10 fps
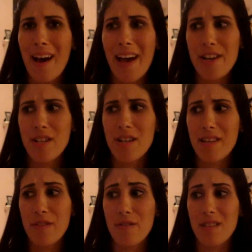I actually
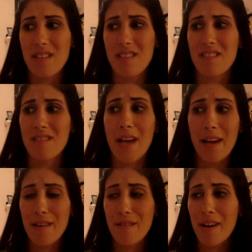think there's a
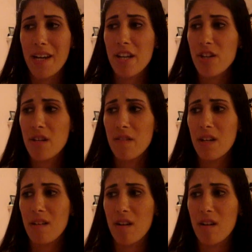second variation of it.